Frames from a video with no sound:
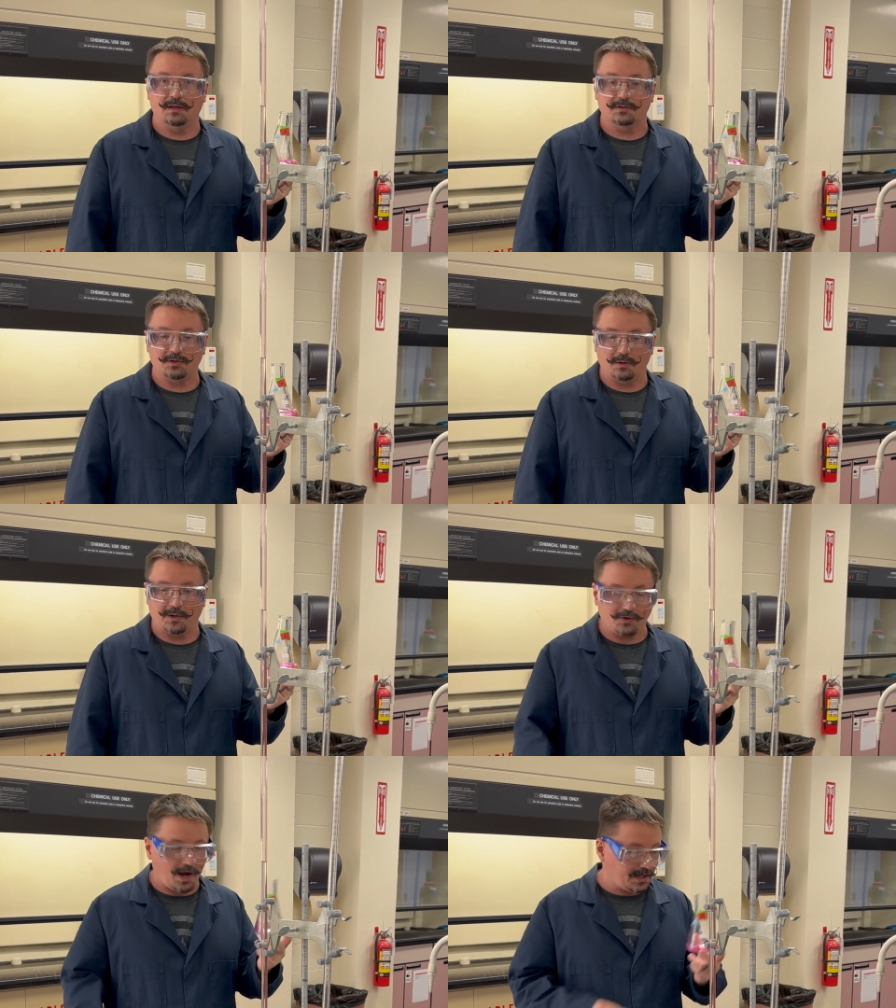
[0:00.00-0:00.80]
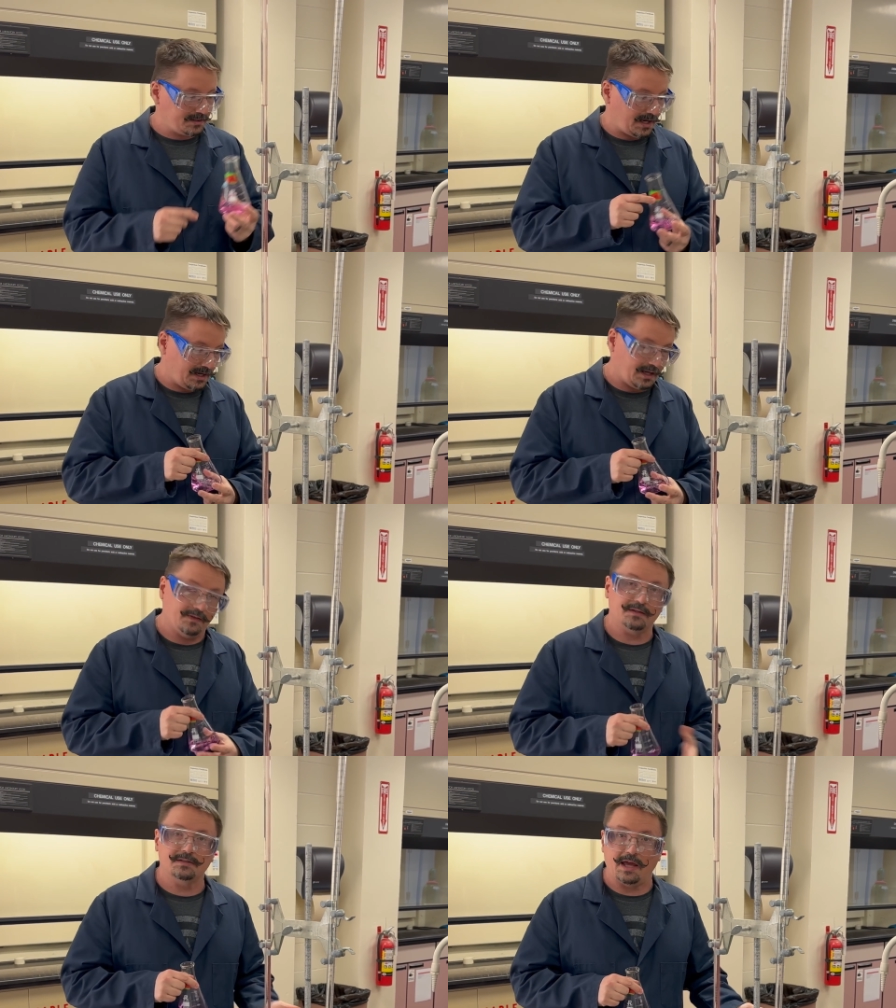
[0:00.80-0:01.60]
the sodium hydroxide and
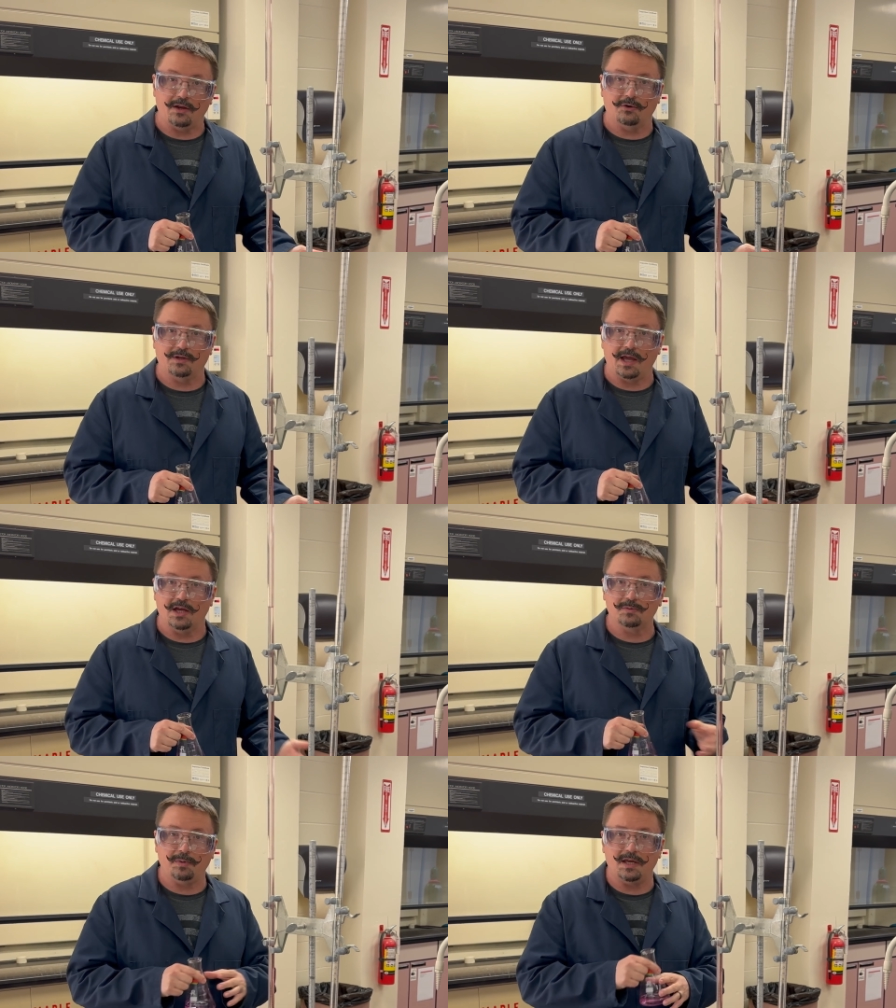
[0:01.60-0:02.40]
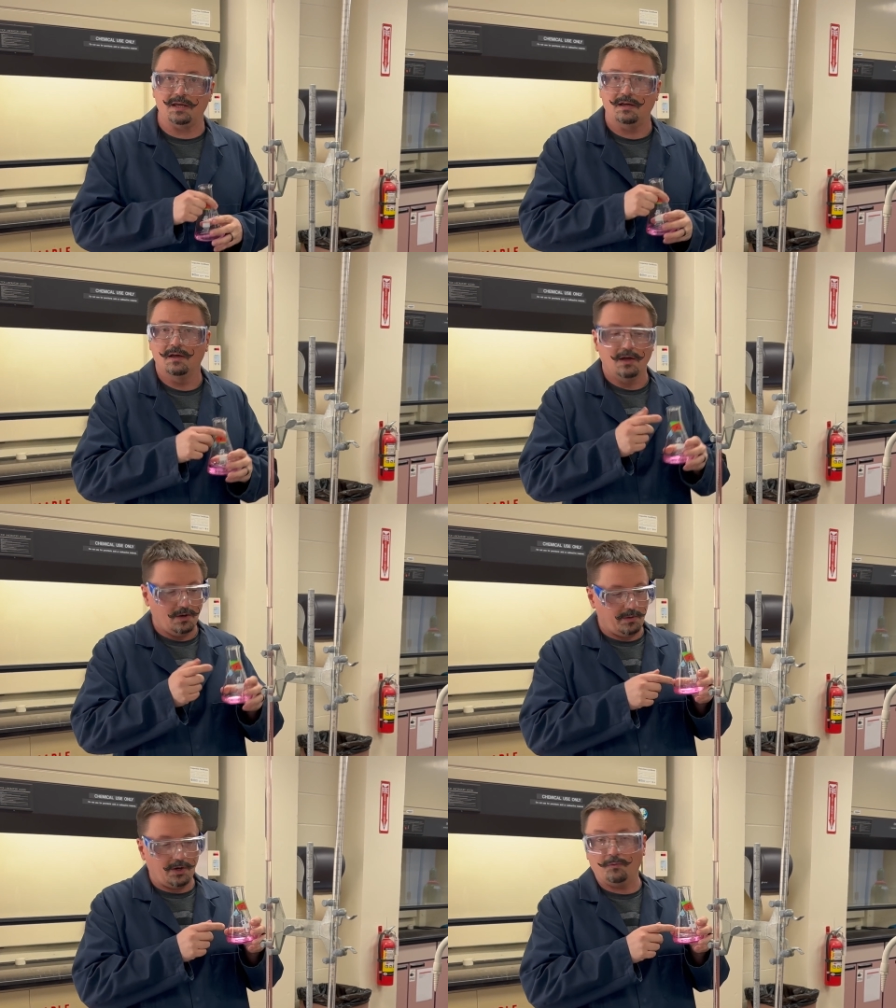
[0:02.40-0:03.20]
the standard
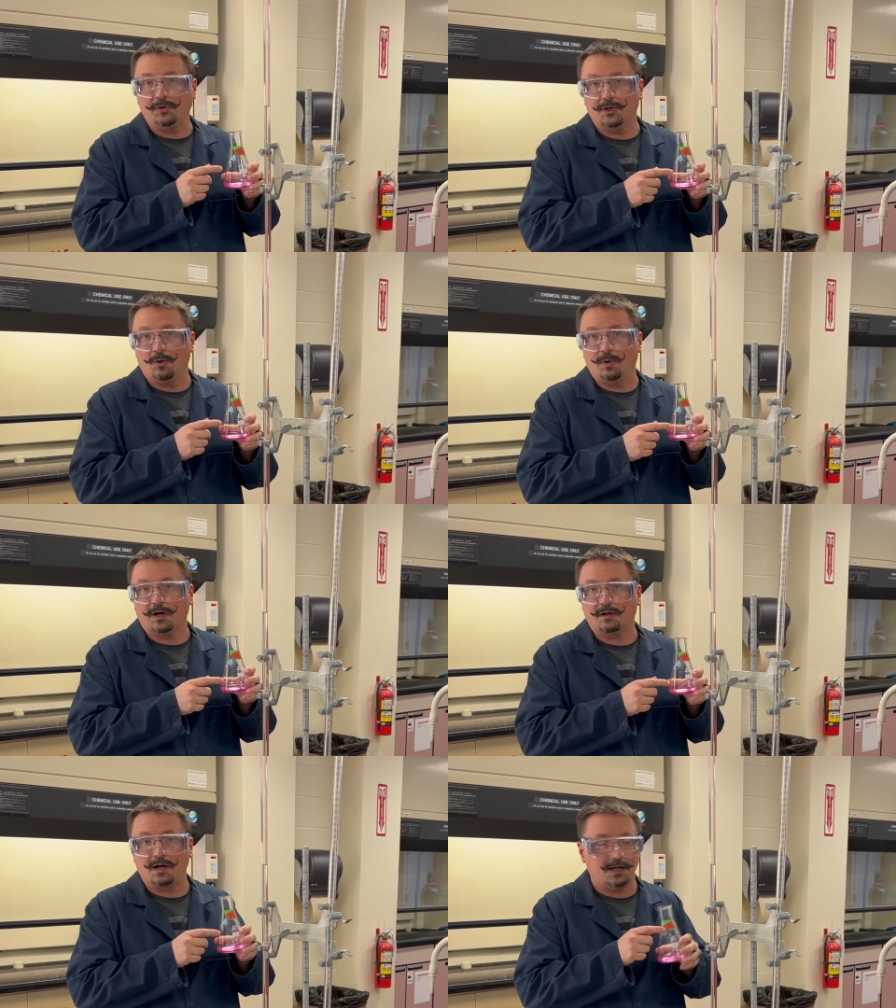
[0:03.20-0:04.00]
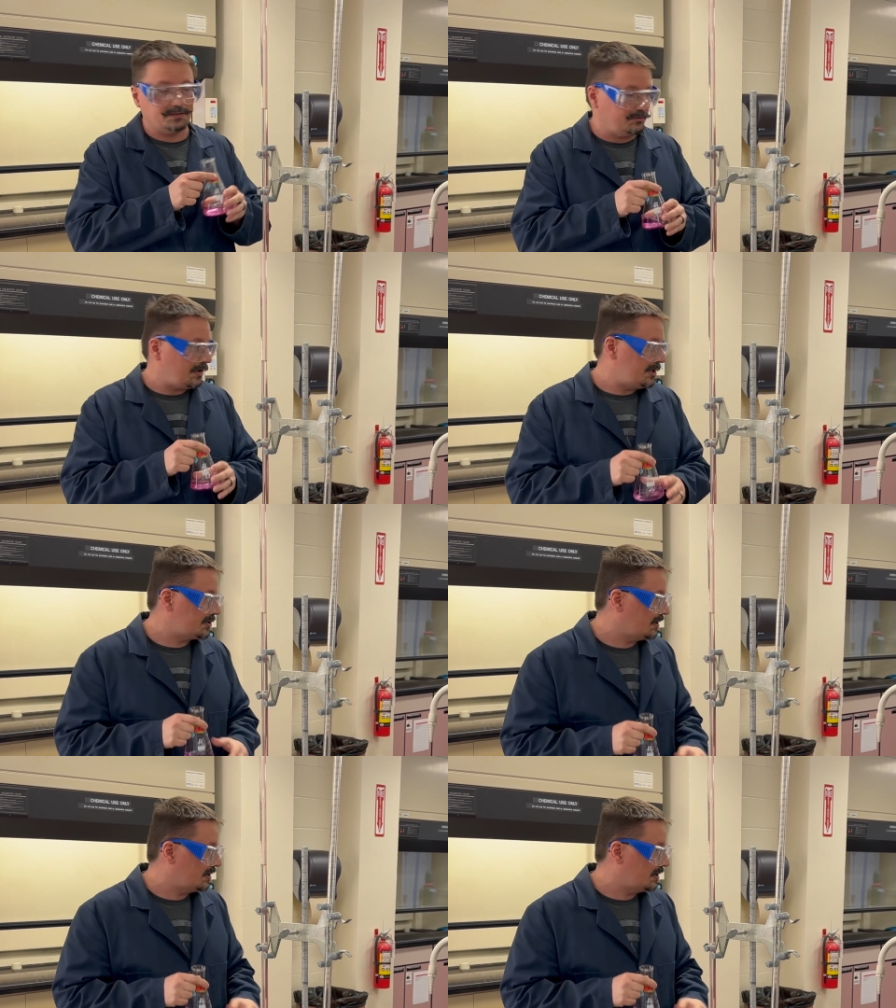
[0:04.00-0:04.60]
KHP, we hopefully know what our concentration